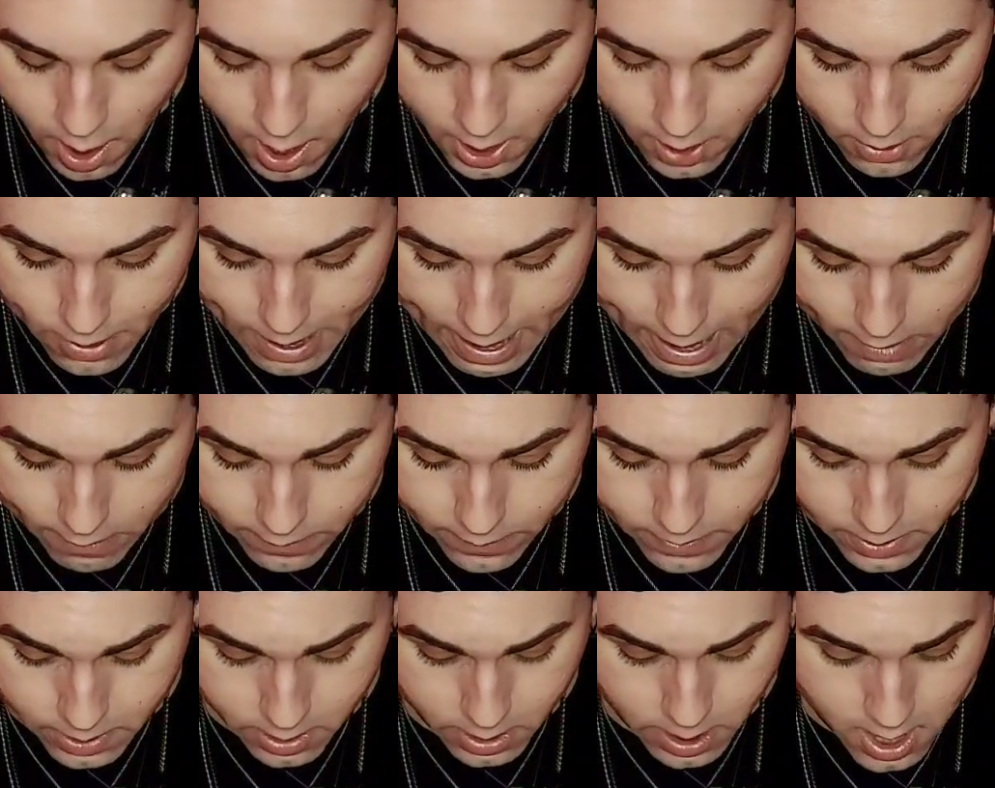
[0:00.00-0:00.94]

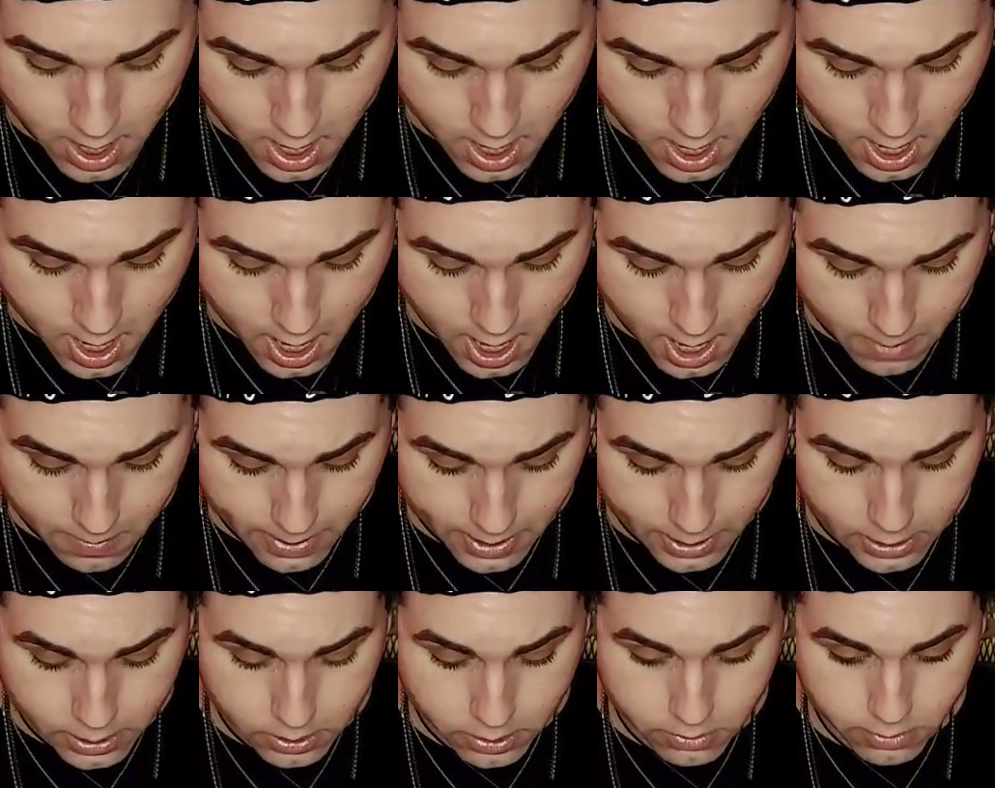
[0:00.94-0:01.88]
However,
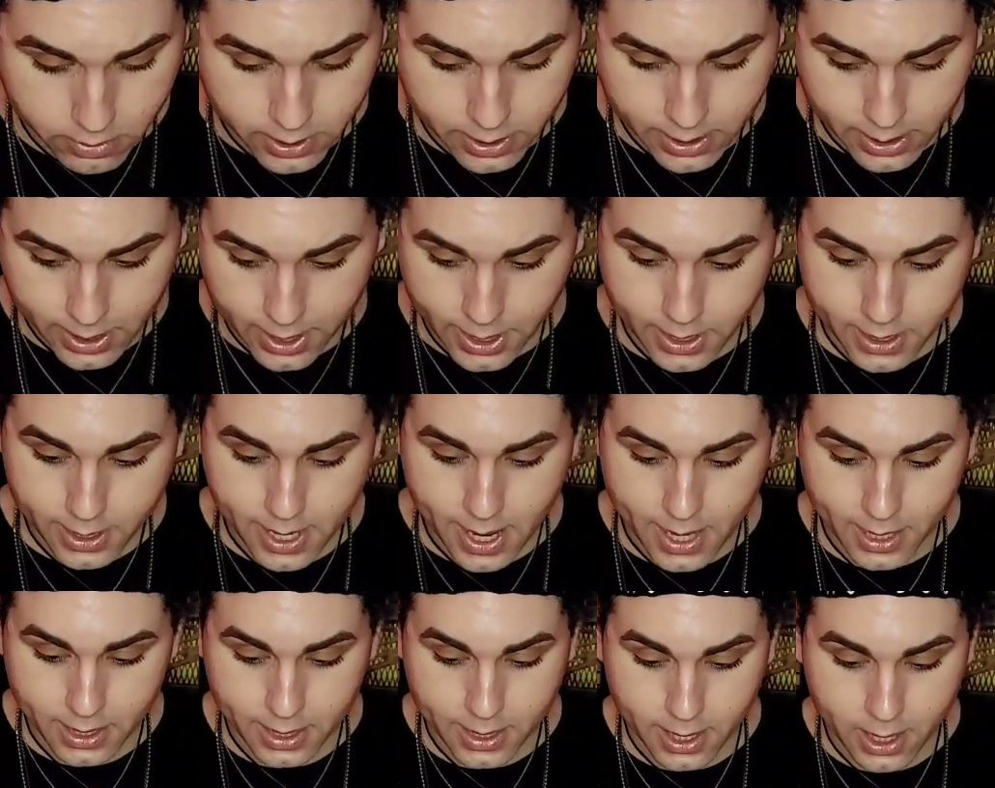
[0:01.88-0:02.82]
I do see
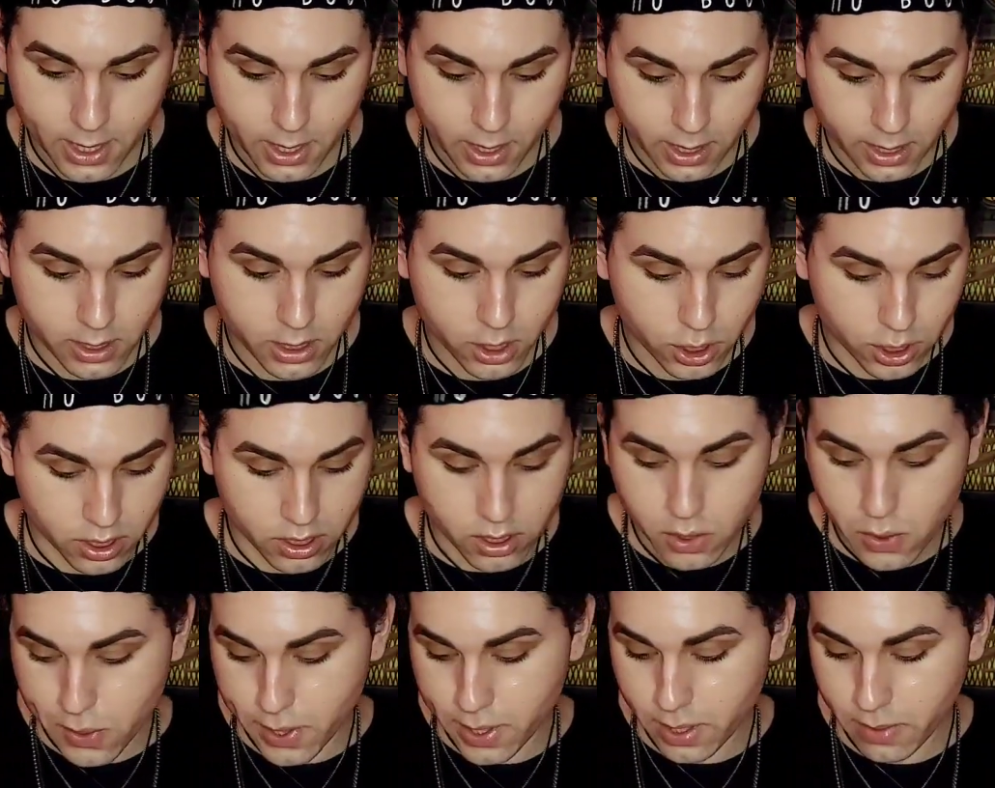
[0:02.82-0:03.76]
that there is
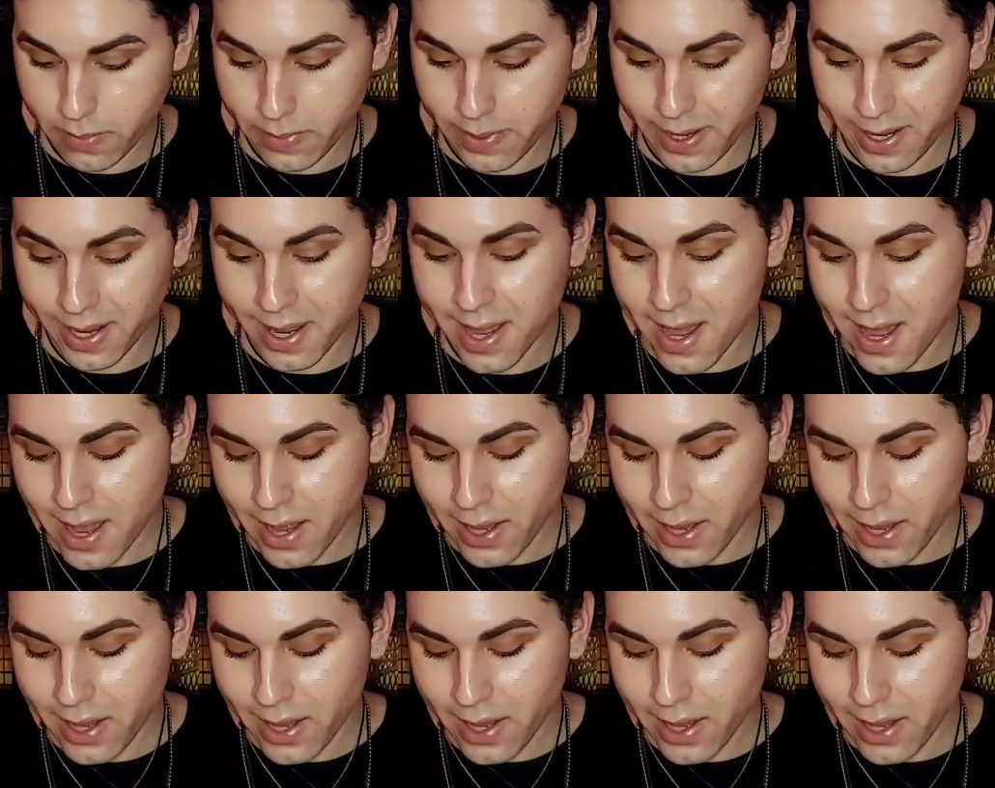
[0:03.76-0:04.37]
just going to be,